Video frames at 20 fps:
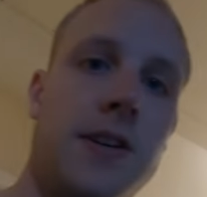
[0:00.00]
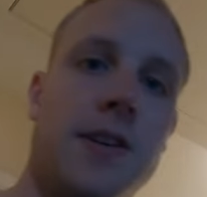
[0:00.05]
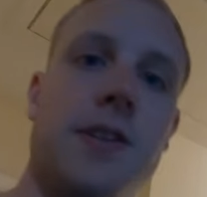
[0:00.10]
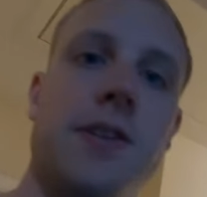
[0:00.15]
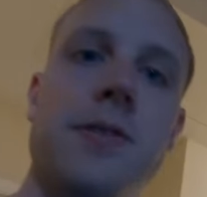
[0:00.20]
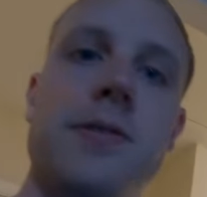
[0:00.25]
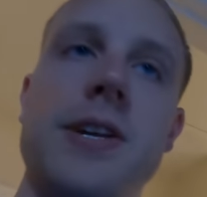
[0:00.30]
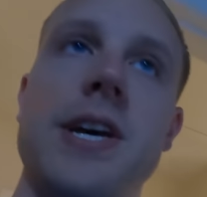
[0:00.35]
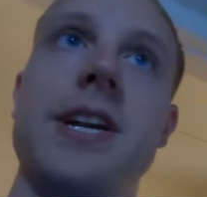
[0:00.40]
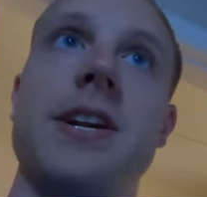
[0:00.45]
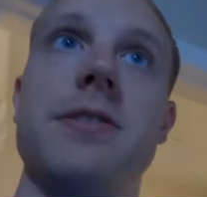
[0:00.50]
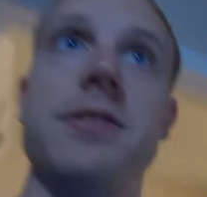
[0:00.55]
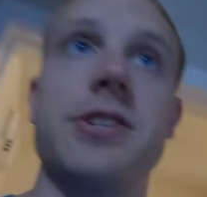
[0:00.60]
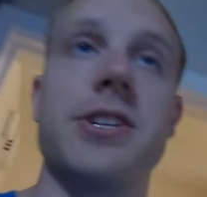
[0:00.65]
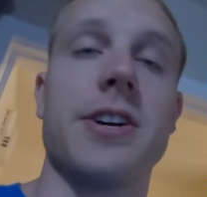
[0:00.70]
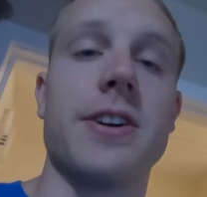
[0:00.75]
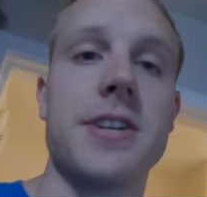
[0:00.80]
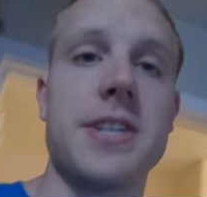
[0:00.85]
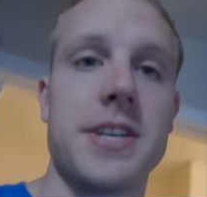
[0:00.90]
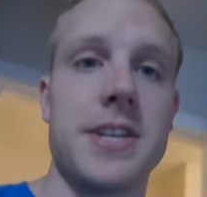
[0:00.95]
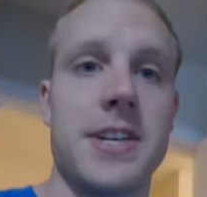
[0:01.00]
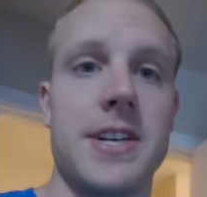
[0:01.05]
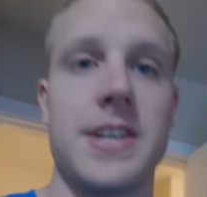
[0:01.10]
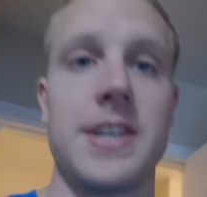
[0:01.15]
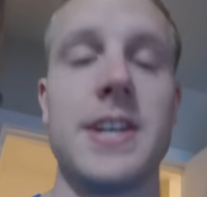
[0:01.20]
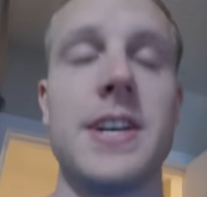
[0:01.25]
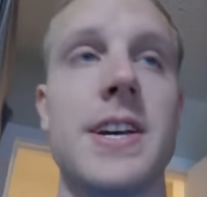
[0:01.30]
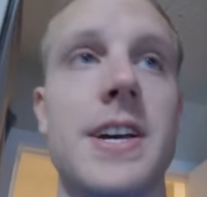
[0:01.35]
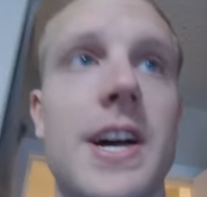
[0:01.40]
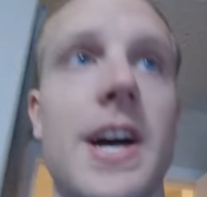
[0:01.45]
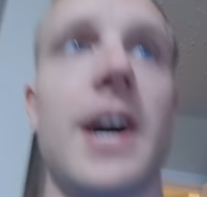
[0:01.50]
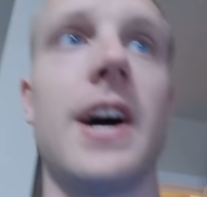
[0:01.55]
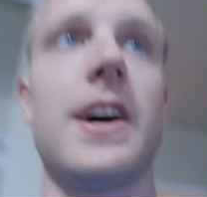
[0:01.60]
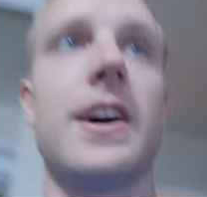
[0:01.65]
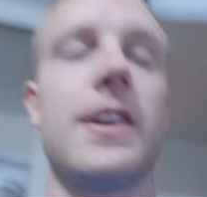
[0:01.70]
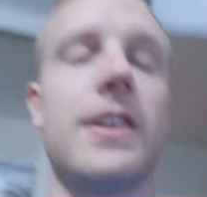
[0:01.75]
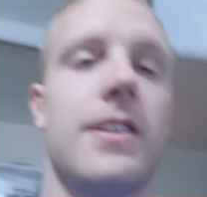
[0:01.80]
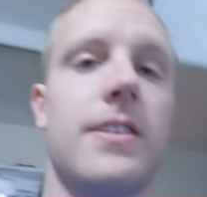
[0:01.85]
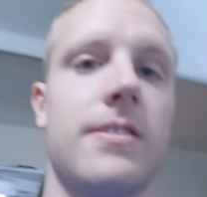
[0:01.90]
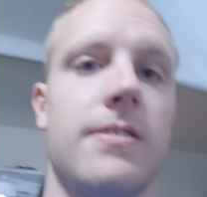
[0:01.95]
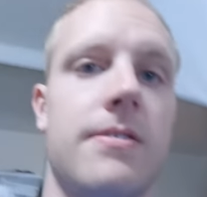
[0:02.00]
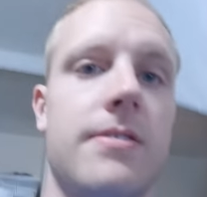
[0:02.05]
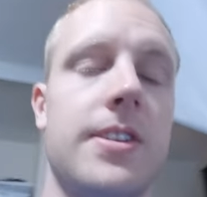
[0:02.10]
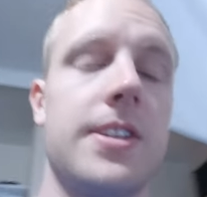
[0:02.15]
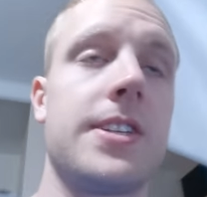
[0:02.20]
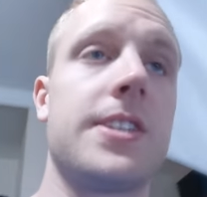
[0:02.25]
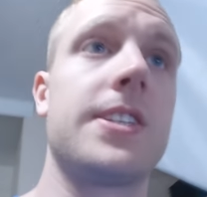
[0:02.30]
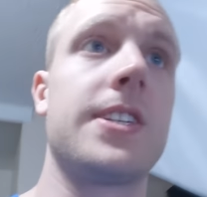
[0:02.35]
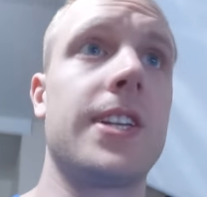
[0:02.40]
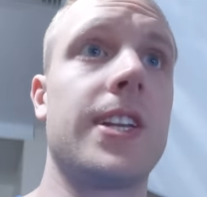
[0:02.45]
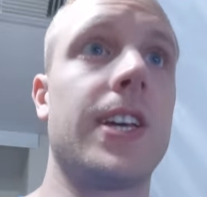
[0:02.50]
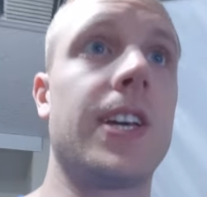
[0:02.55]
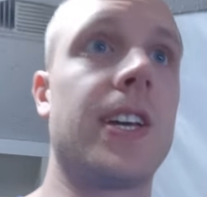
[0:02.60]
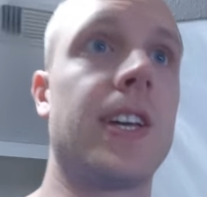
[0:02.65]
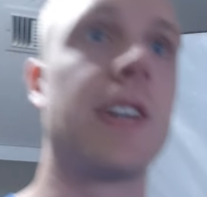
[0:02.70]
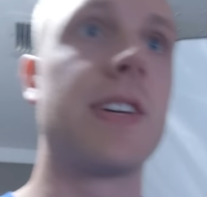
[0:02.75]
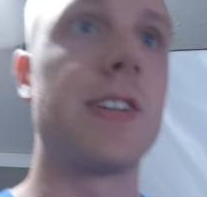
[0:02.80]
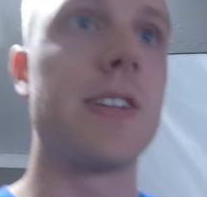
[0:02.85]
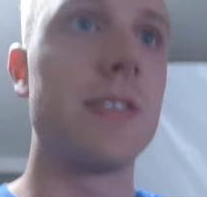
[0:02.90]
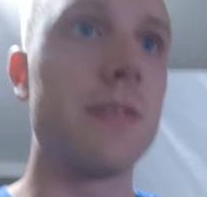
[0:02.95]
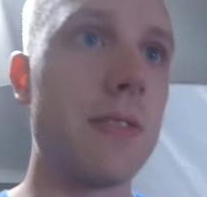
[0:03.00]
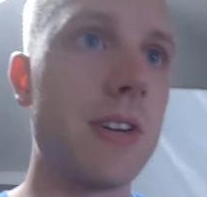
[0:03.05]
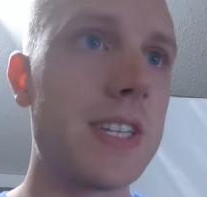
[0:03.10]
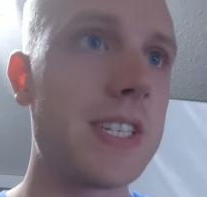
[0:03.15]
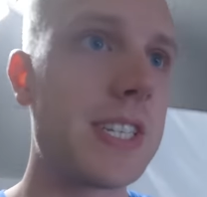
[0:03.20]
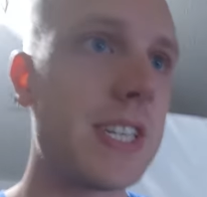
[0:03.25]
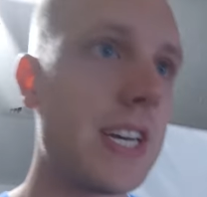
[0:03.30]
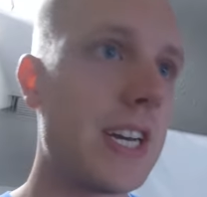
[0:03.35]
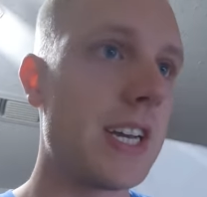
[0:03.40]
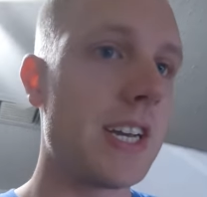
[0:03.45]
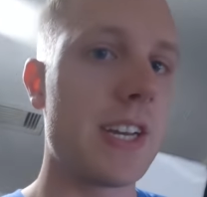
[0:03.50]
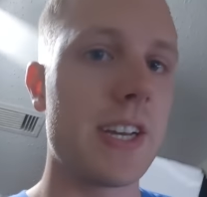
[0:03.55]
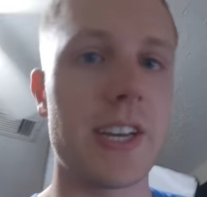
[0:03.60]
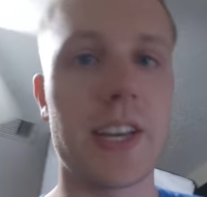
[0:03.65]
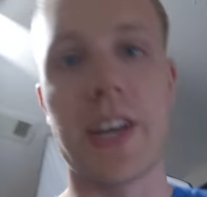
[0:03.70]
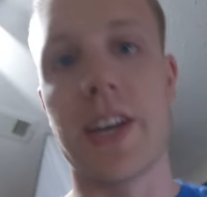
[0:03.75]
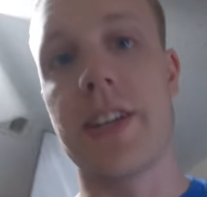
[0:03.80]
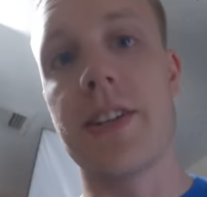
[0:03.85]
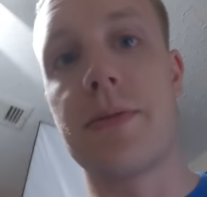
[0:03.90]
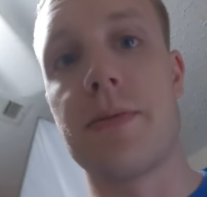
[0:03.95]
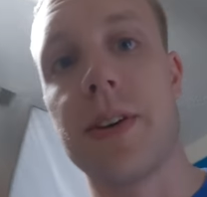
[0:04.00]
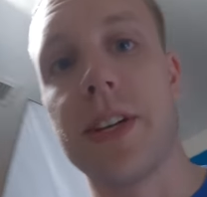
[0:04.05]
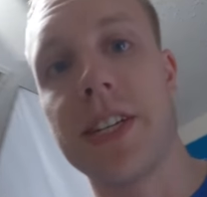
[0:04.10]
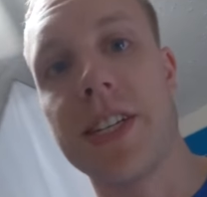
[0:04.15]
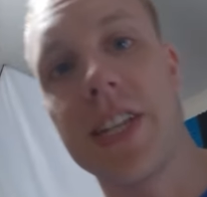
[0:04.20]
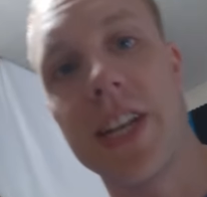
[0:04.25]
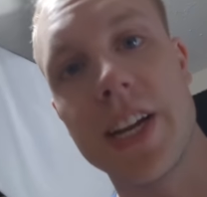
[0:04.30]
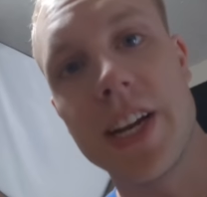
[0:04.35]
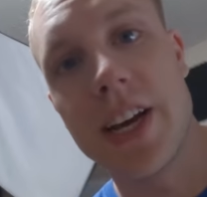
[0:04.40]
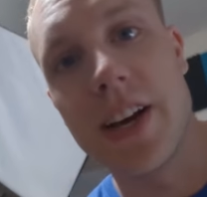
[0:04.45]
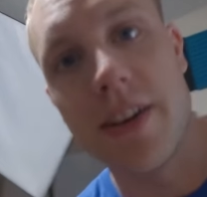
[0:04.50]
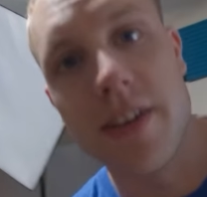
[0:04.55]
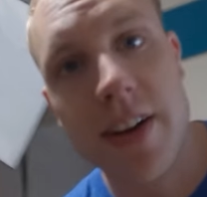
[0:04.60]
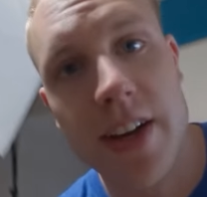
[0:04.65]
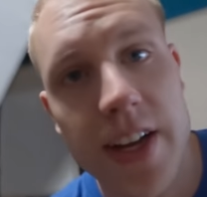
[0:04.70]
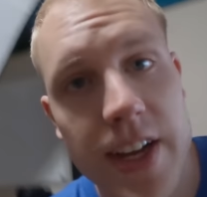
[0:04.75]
New day, new shirt. Uh, what is today? Wednesday? Yeah, it's Wednesday now.